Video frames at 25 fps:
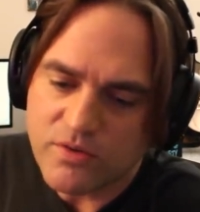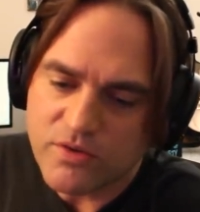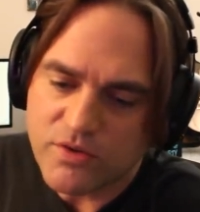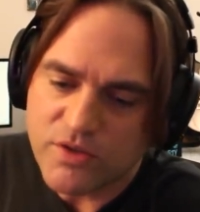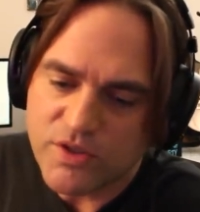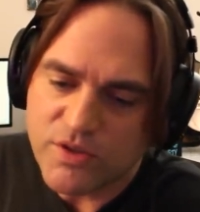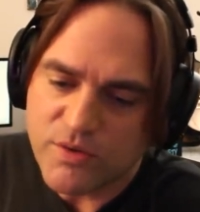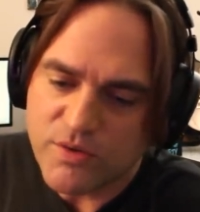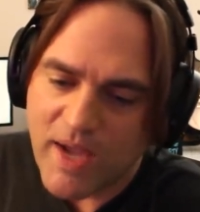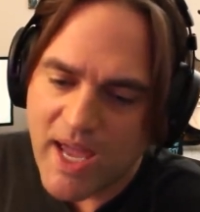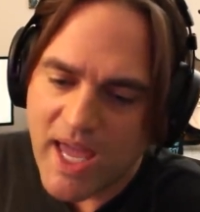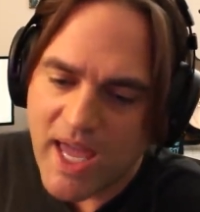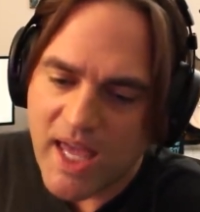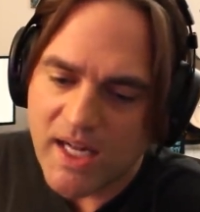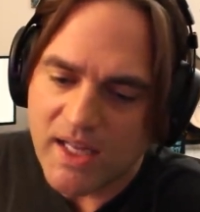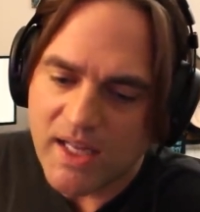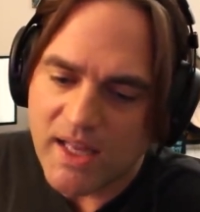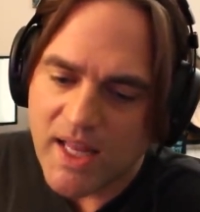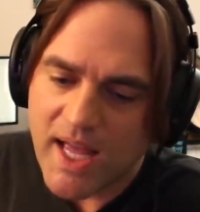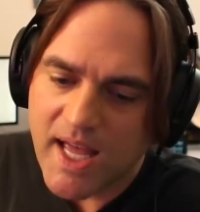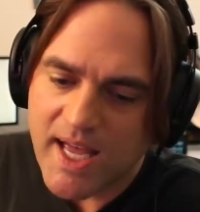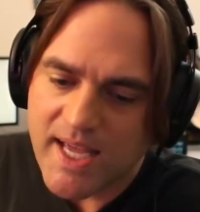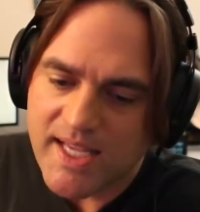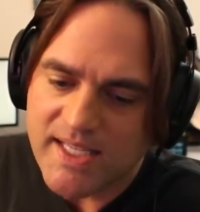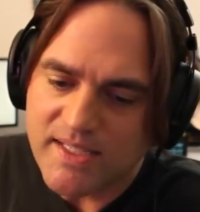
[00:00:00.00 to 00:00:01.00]
to
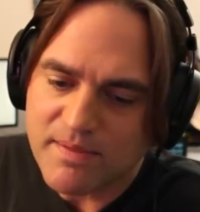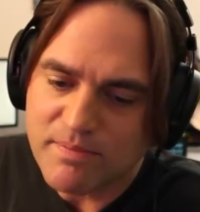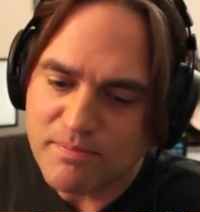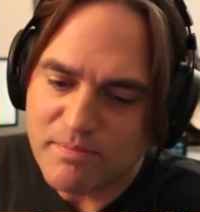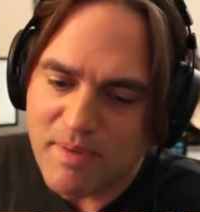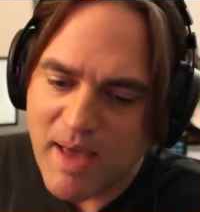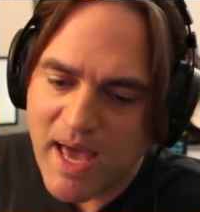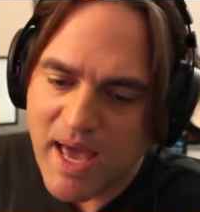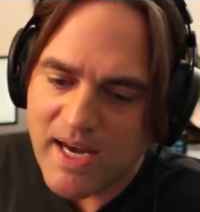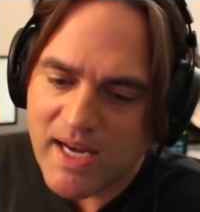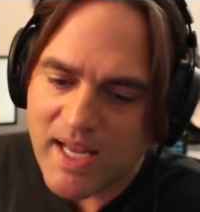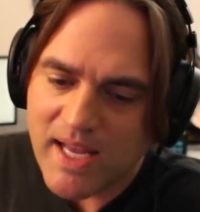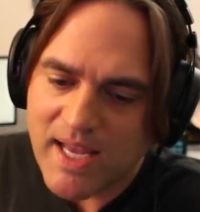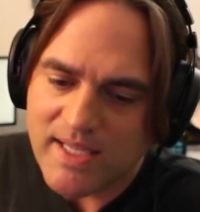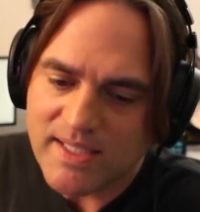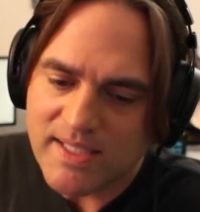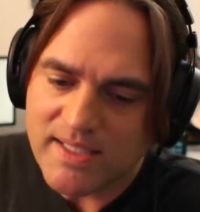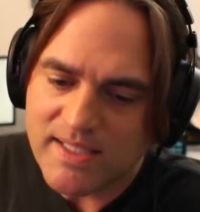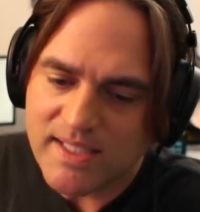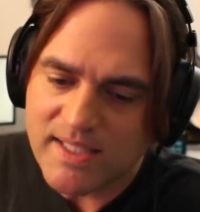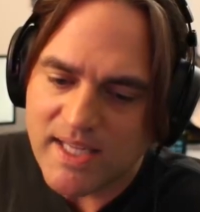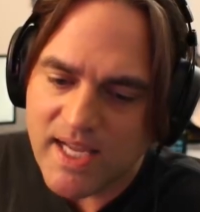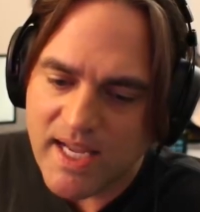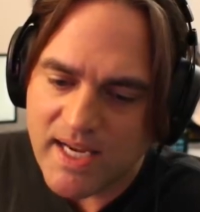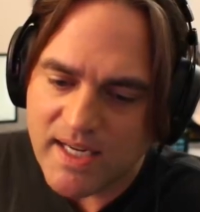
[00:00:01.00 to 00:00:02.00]
analyze
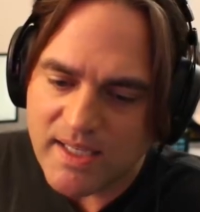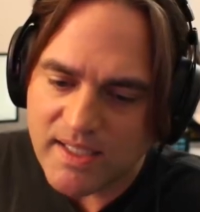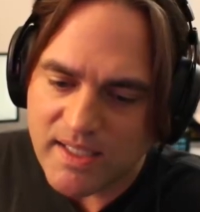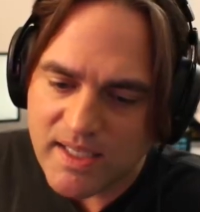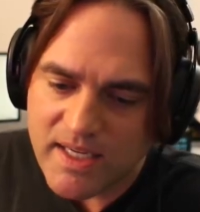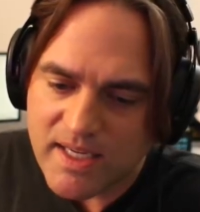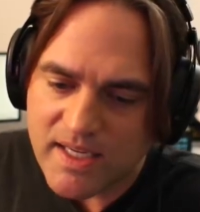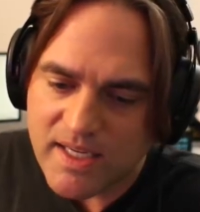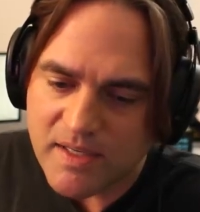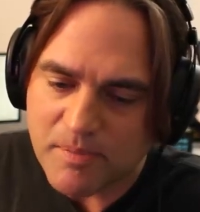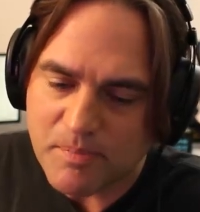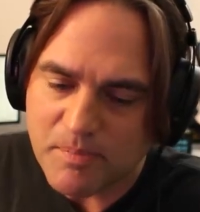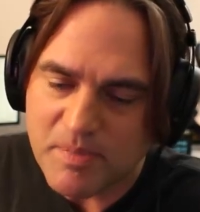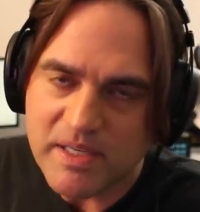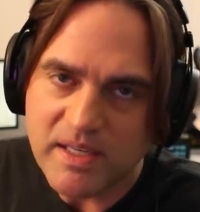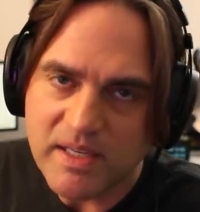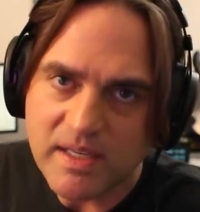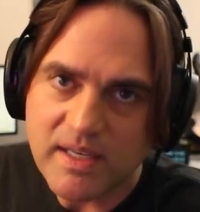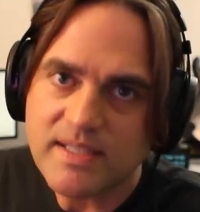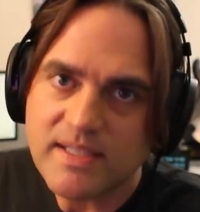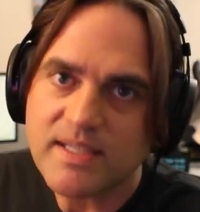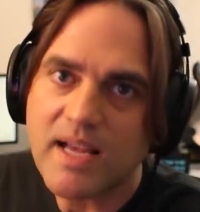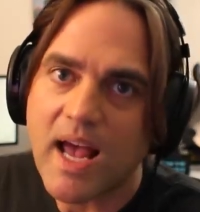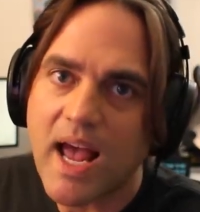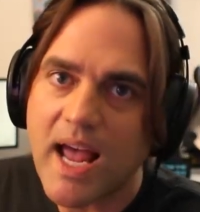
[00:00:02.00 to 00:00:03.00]
badass technique
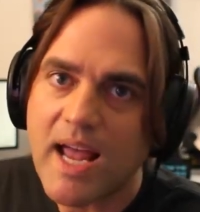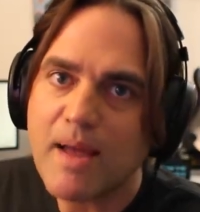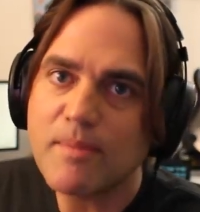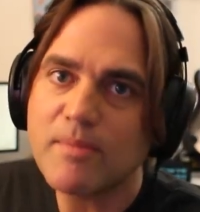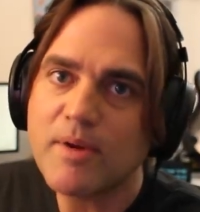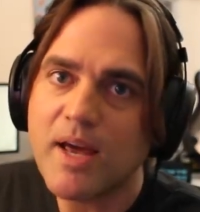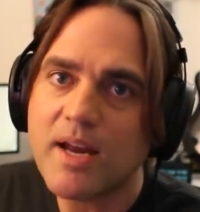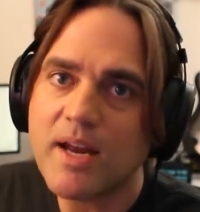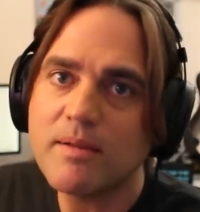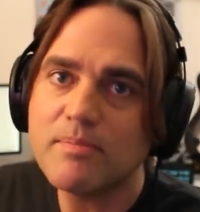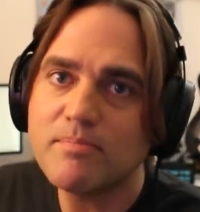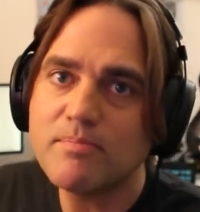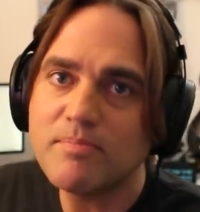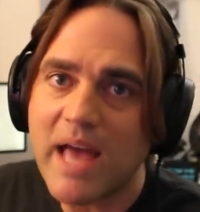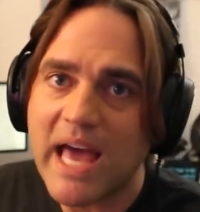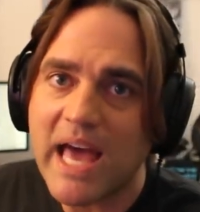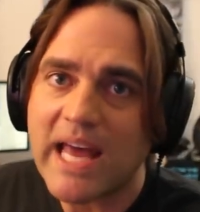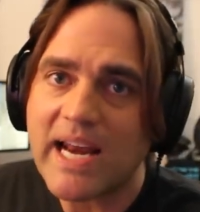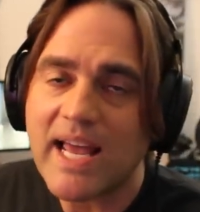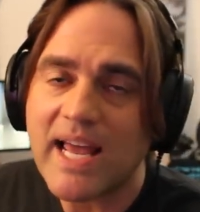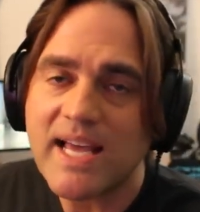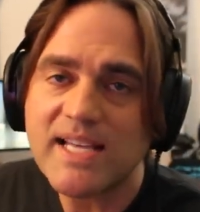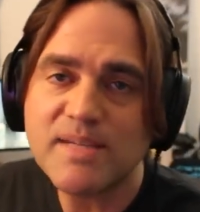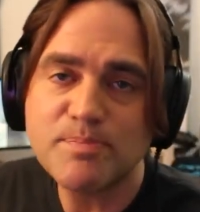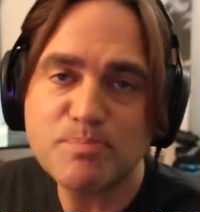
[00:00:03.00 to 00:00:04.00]
because I am not a
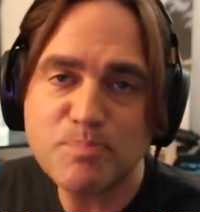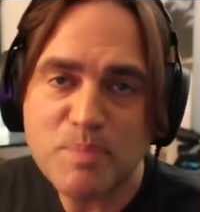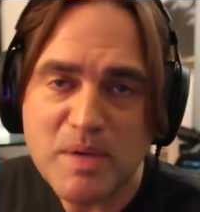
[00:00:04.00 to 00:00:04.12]
badass